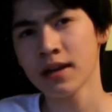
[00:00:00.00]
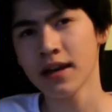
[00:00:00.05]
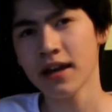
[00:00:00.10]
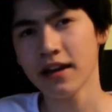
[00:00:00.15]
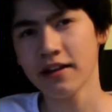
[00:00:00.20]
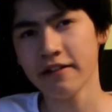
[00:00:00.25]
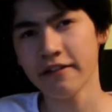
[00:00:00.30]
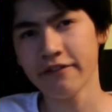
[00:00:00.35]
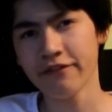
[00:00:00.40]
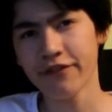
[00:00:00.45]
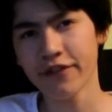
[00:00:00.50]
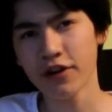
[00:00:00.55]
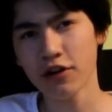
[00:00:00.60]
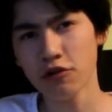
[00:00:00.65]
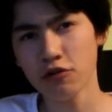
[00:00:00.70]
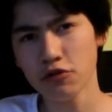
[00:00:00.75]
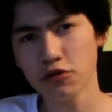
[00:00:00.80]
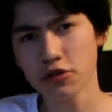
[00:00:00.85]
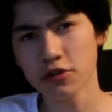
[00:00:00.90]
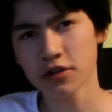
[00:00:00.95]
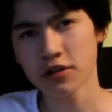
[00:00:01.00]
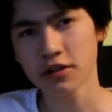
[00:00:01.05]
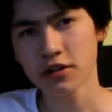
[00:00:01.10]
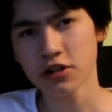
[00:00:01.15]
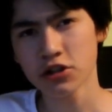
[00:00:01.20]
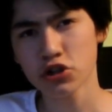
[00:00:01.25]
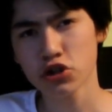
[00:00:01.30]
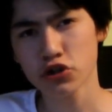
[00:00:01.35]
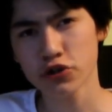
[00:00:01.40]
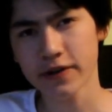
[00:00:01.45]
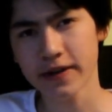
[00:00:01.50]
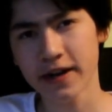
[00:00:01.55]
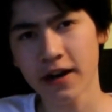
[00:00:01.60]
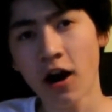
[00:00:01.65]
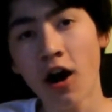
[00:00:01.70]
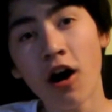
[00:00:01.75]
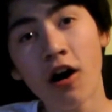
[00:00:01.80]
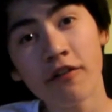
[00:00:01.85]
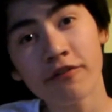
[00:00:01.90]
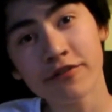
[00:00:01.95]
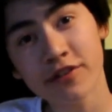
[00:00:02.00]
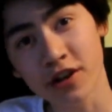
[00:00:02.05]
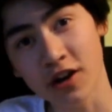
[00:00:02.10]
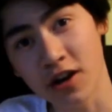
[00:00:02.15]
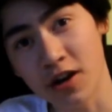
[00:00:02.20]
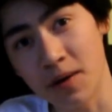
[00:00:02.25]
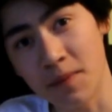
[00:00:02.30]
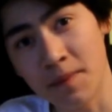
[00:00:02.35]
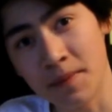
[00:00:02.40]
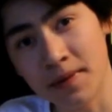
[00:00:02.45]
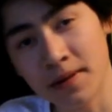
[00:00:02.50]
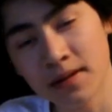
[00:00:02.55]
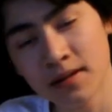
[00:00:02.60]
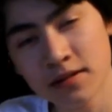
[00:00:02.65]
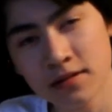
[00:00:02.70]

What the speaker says: in a field during half term.